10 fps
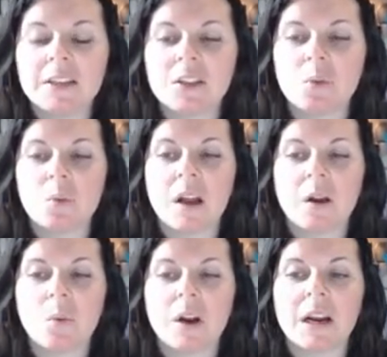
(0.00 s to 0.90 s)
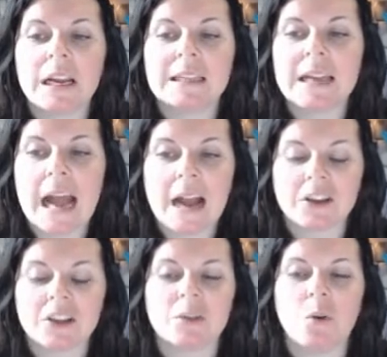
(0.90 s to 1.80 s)
to the one where is it
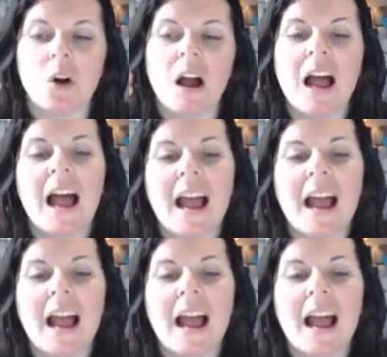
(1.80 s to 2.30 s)
actionable?